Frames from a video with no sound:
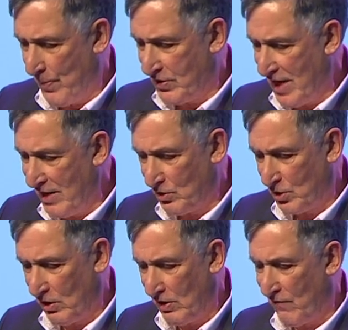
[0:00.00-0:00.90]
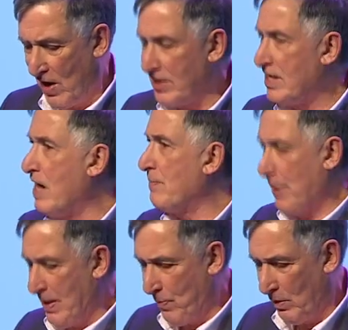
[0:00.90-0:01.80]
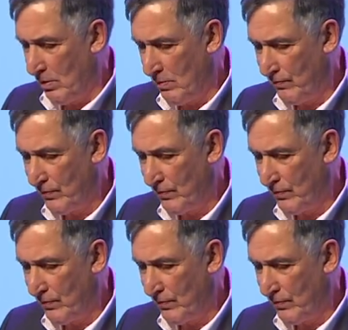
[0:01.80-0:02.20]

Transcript: potential of our young people